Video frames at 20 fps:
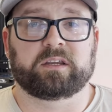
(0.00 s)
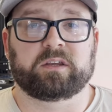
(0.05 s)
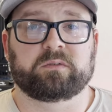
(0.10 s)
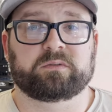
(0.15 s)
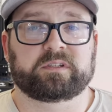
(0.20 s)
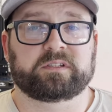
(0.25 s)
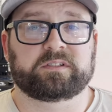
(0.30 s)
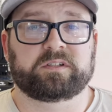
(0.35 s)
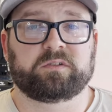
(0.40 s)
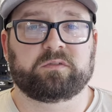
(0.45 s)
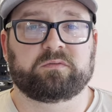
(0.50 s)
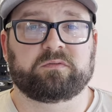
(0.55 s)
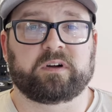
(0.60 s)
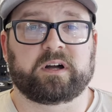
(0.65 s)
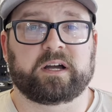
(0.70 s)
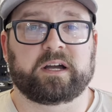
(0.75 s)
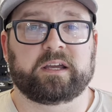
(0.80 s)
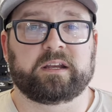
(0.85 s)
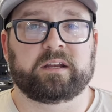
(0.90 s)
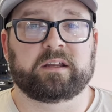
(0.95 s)
use it to
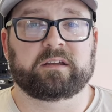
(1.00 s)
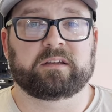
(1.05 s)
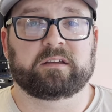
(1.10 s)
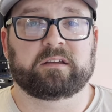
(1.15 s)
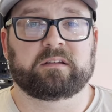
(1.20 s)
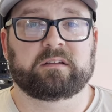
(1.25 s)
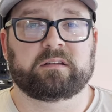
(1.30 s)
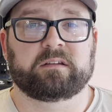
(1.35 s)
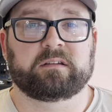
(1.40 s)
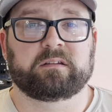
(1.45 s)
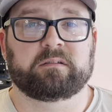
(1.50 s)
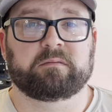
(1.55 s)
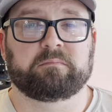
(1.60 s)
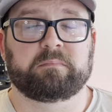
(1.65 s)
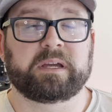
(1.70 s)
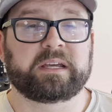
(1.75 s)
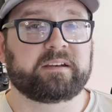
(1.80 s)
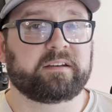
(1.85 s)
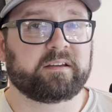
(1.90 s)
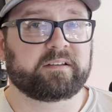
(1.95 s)
find
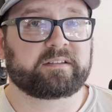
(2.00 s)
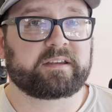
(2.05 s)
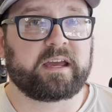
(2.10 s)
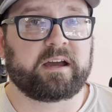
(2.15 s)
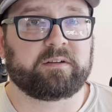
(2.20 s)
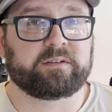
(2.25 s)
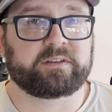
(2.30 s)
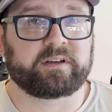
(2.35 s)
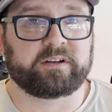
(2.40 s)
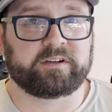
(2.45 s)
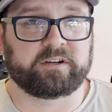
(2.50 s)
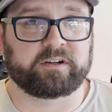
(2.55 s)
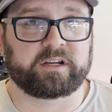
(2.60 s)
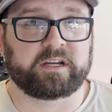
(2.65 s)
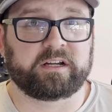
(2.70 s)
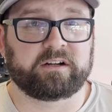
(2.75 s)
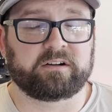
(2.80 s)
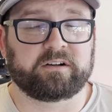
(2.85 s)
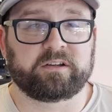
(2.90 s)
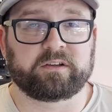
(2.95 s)
big discounts on your
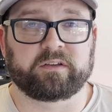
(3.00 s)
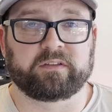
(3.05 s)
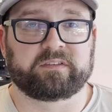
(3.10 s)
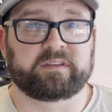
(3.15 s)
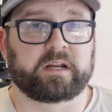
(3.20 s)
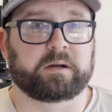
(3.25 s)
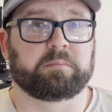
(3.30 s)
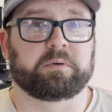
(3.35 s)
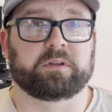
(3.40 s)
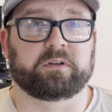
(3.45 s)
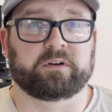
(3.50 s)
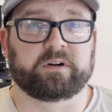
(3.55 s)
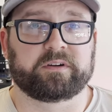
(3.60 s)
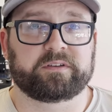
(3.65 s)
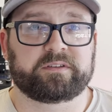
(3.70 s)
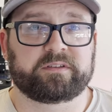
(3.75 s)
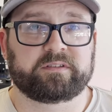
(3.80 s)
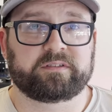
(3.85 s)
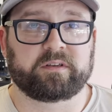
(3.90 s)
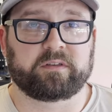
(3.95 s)
gear. You can set up
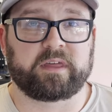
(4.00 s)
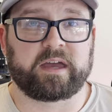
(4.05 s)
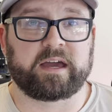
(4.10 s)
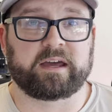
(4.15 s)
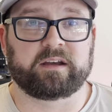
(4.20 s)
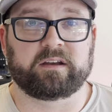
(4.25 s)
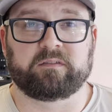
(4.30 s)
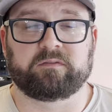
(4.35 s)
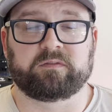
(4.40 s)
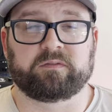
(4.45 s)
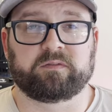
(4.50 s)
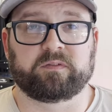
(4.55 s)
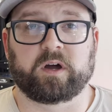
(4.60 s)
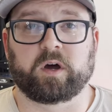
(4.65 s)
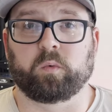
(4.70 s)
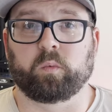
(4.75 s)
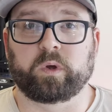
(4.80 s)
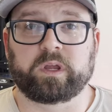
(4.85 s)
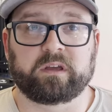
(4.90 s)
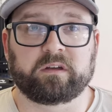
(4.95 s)
alerts so that if
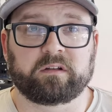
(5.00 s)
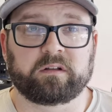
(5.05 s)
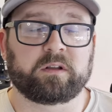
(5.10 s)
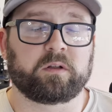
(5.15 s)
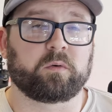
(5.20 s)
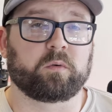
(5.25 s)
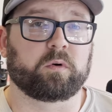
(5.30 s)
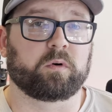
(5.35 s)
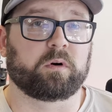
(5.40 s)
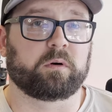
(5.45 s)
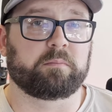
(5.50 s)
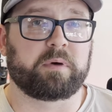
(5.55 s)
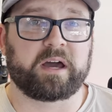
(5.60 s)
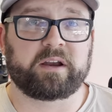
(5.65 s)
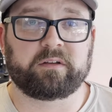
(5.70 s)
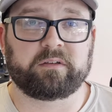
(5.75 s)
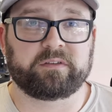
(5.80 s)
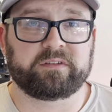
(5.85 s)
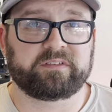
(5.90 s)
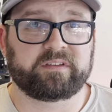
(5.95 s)
a wheel or
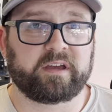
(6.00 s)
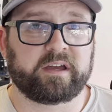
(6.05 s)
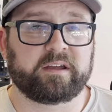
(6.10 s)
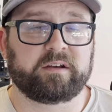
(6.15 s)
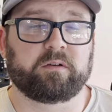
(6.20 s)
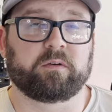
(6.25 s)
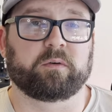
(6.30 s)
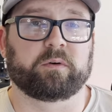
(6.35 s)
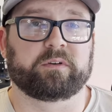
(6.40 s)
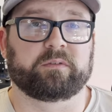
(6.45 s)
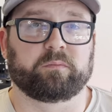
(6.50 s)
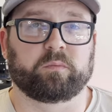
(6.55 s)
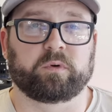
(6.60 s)
pedal set or